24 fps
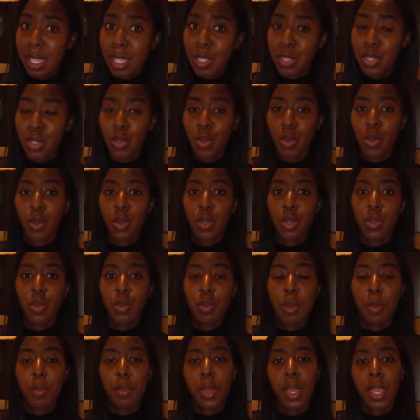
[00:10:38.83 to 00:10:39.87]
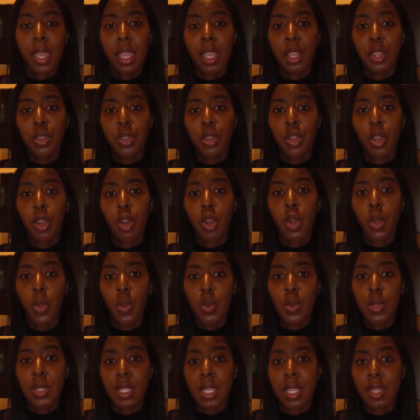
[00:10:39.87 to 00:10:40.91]
So you'll be paying your
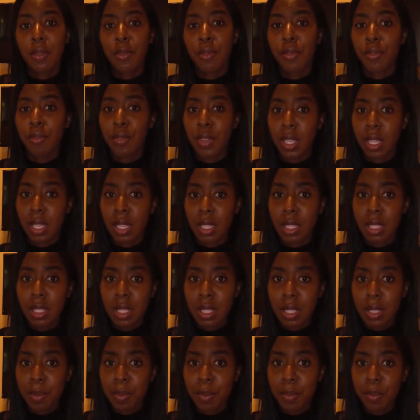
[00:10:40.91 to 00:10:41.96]
closing fees,